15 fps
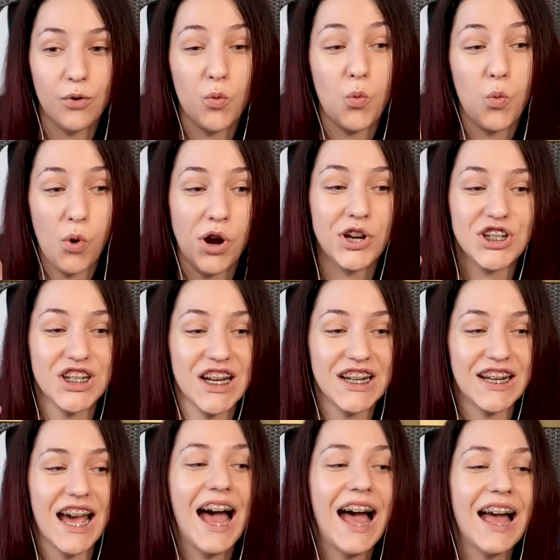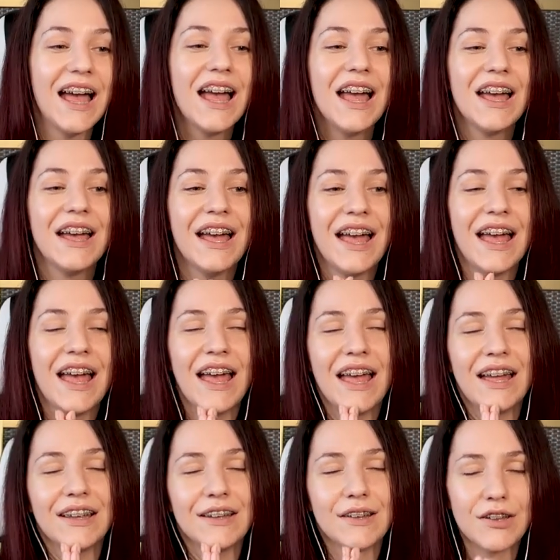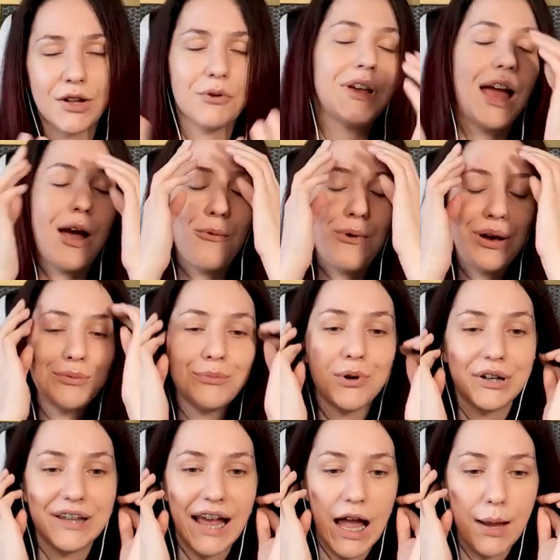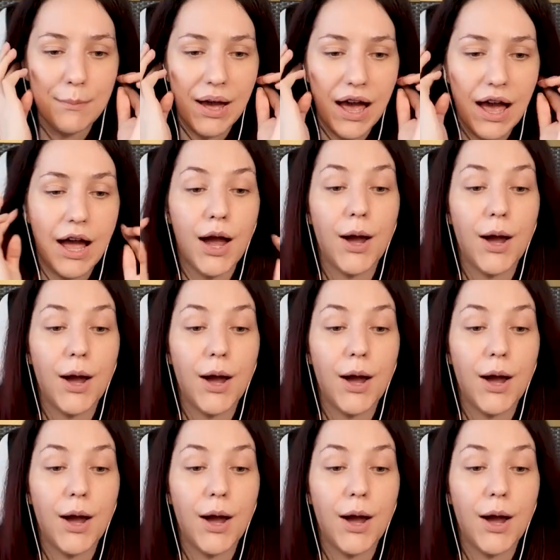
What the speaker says: watching that. So yeah, one more time.